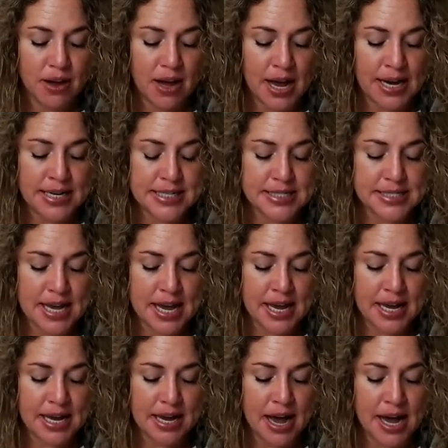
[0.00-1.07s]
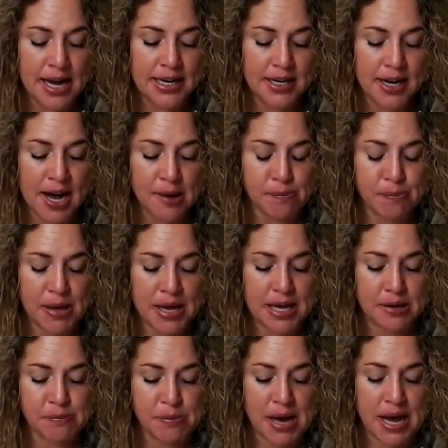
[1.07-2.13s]
I say, I got
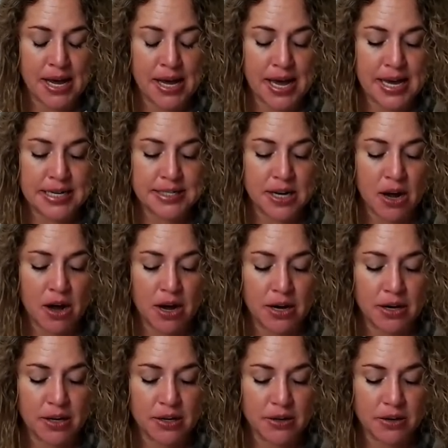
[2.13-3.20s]
bit by a dog.